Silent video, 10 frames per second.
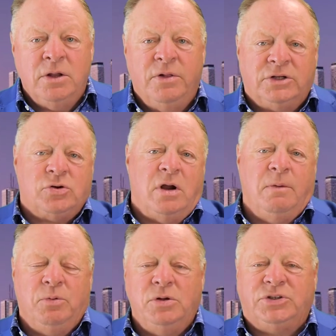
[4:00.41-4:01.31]
You know, the
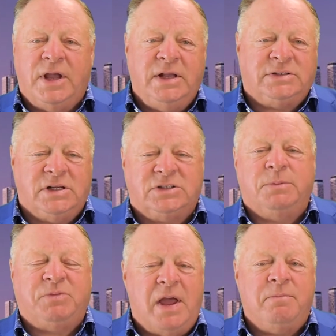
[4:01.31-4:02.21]
Toronto Blue Jays, it's
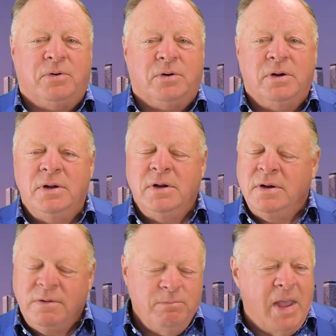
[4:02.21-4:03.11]
September
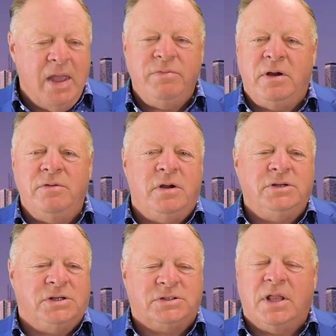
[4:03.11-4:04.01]
man, they're,
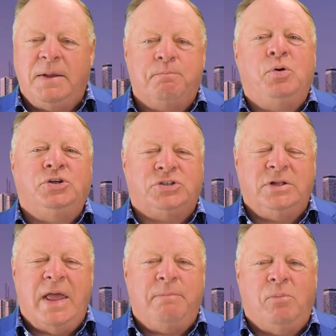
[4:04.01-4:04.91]
they're just like
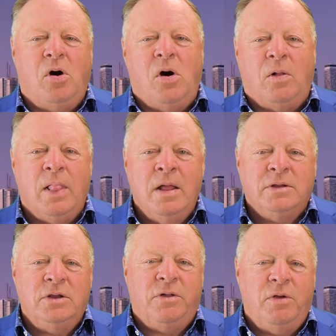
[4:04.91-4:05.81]
pushing that ball.
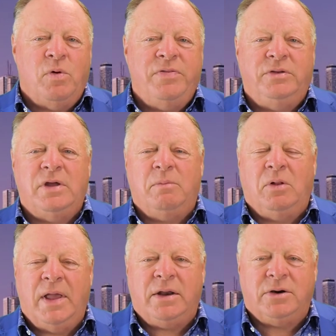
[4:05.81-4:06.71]
You know, they won the
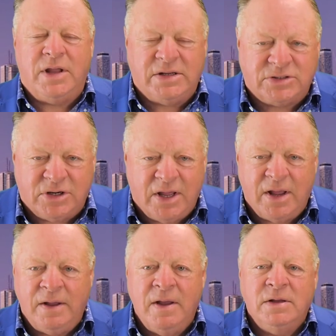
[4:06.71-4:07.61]
doubleheader
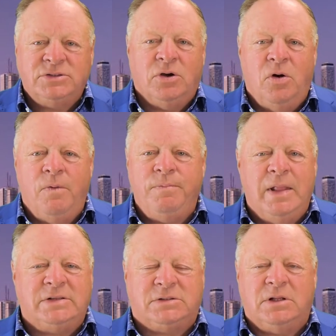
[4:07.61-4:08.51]
yesterday. So
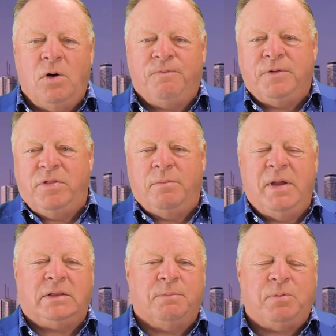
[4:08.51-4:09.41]
let's hopefully they'll
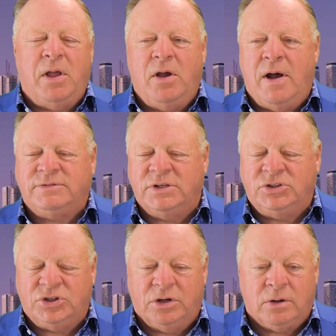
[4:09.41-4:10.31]
make the playoffs
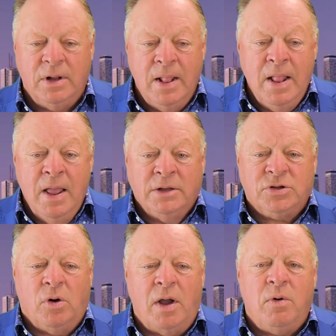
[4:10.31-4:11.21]
this year.
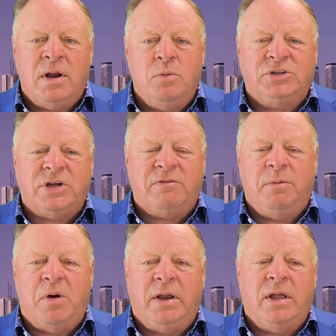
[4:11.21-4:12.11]
So I want to wish
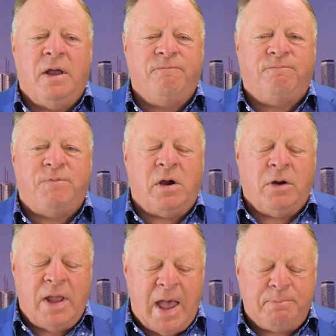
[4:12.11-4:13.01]
everybody a
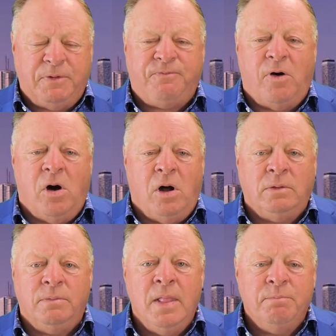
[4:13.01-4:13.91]
very happy
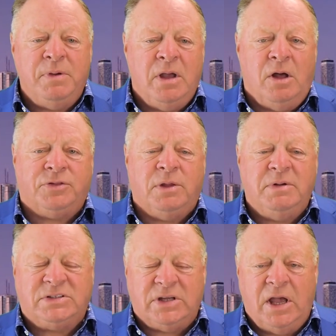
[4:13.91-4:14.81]
fall. Be healthy,
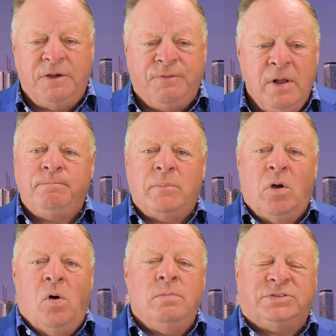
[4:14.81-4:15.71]
be safe.
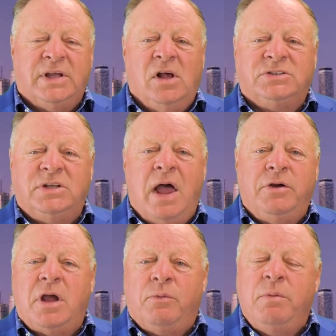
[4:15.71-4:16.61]
Home sales, now
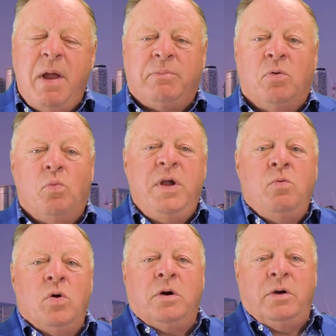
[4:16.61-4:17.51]
you got to remember, we
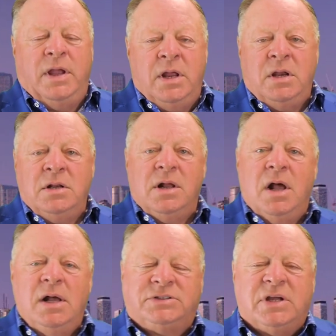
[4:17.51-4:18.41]
were in
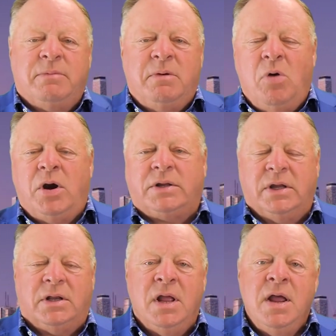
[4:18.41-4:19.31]
a summer
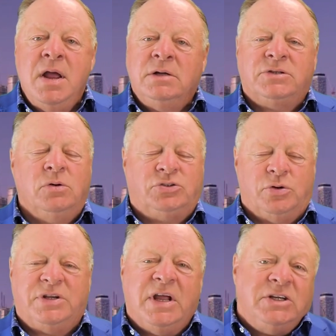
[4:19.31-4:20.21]
market. So
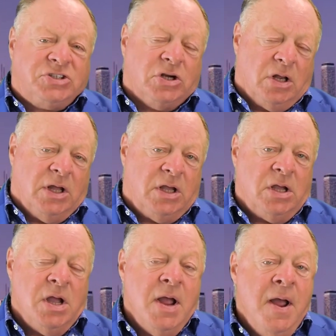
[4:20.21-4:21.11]

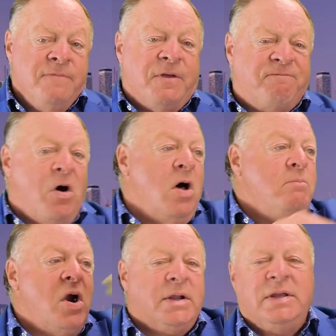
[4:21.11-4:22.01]
traditionally, the fall
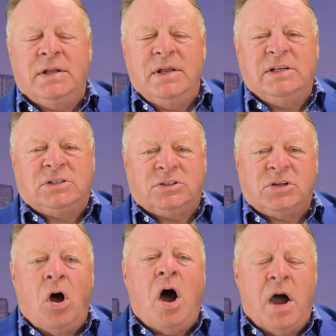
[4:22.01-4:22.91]
market is
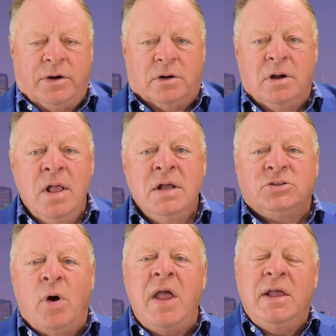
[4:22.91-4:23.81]
hotter.
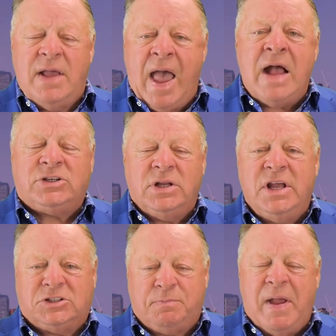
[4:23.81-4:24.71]
So I actually
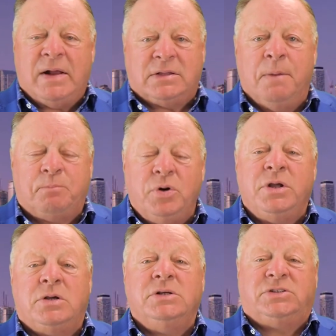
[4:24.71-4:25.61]
expect a
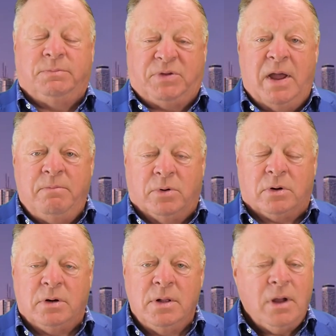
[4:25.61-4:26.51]
pretty good
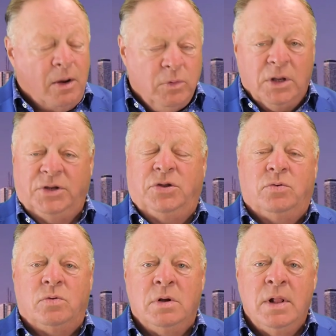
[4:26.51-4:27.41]
September. I really
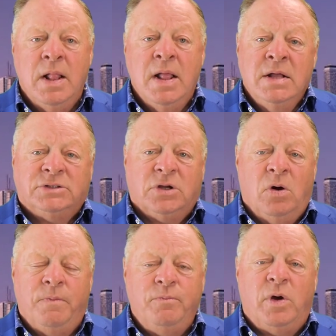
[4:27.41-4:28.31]
do.
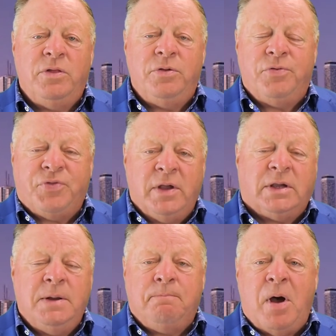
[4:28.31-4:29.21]
So whether you're
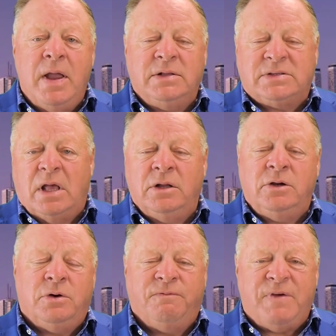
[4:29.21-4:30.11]
thinking, buying,
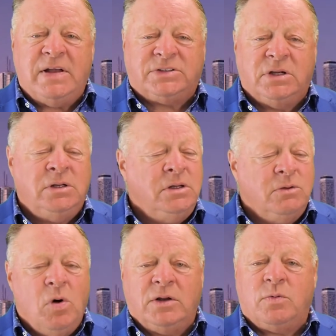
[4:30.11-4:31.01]
selling, or
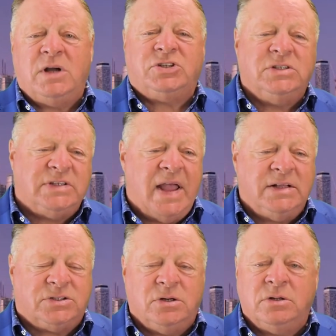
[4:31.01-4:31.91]
investing, want questions
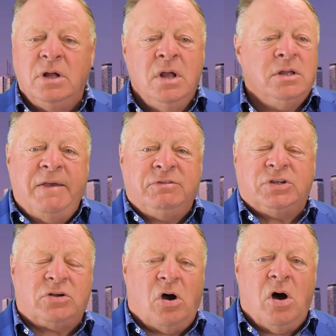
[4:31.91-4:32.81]
answered, give us
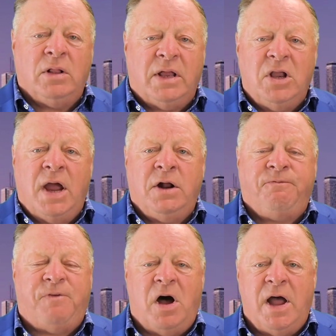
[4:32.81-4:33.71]
a call at
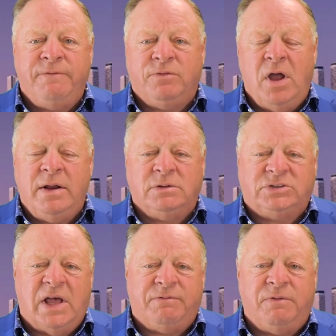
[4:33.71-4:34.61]

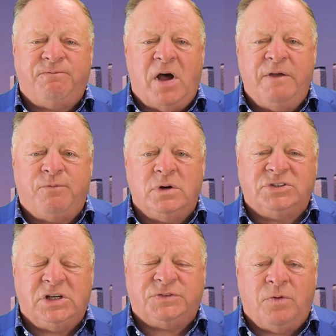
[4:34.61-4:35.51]

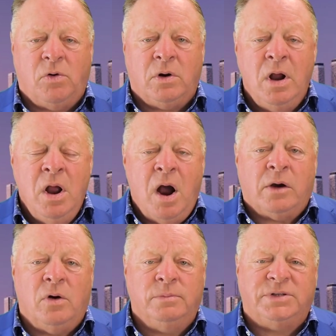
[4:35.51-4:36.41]
905-907-5464.
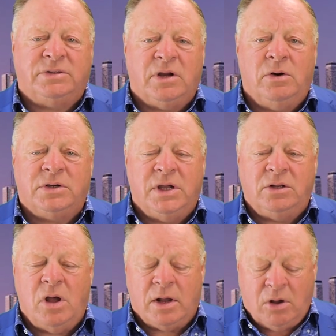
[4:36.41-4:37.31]
Our home's at
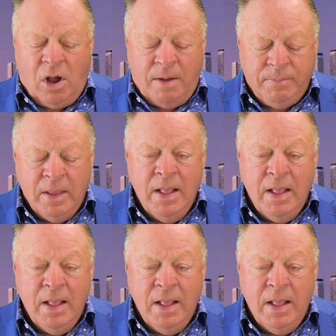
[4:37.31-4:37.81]
darylking.com.